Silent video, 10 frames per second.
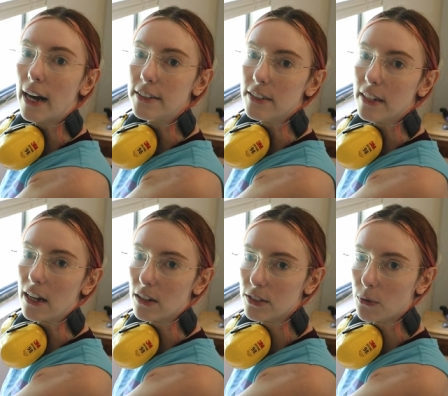I just
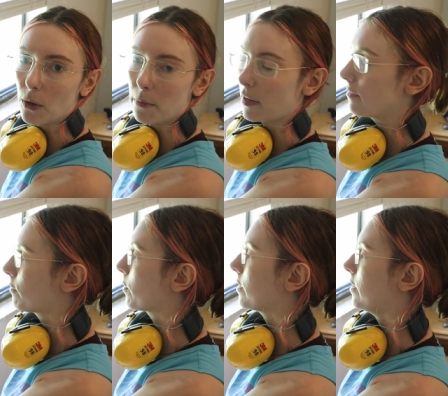held a one by four